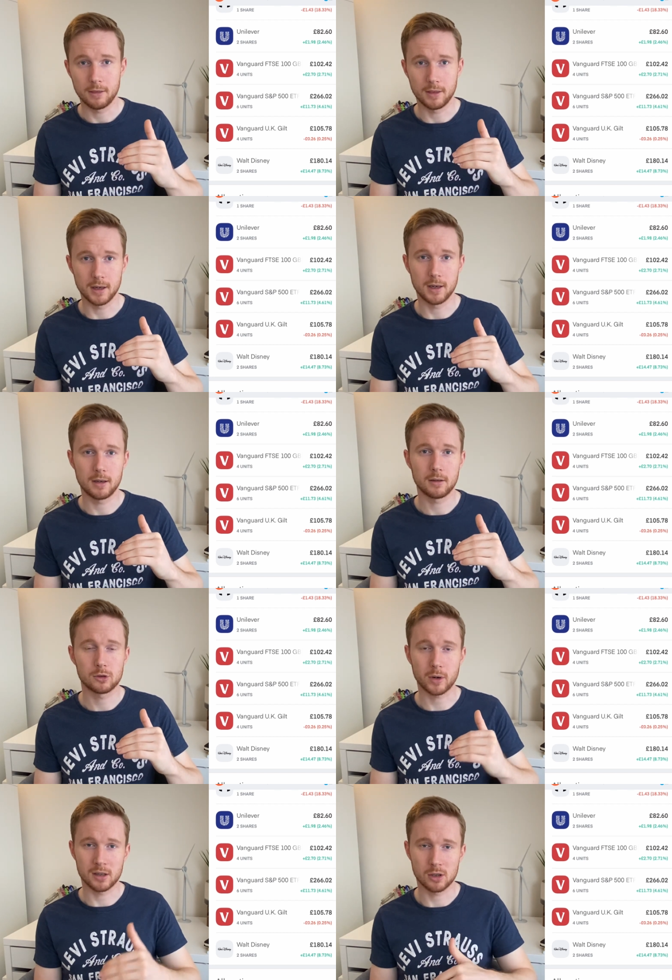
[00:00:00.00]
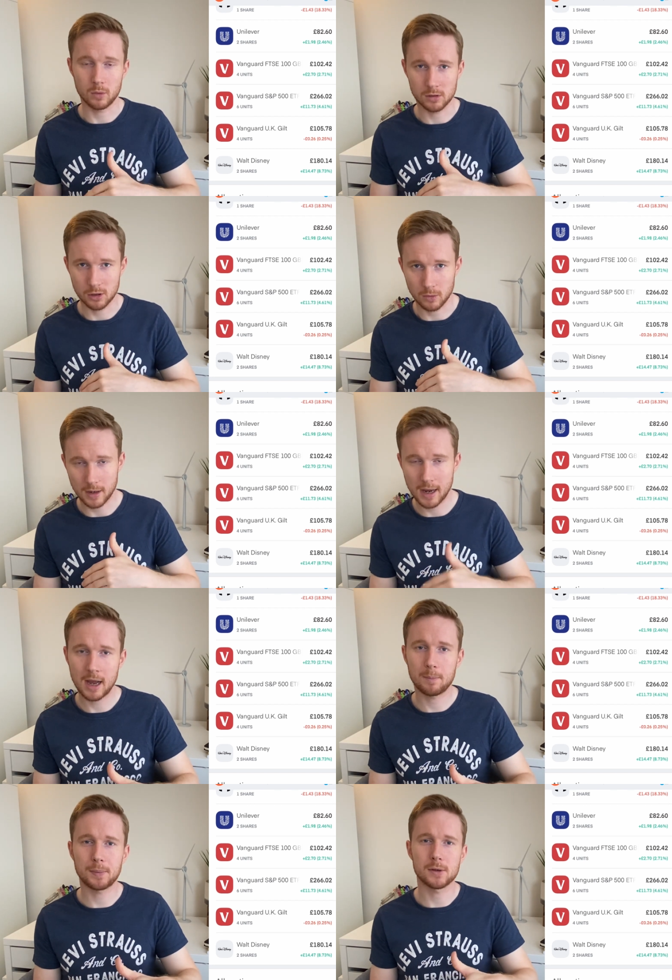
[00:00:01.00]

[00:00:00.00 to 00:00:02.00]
the Trading 212 app,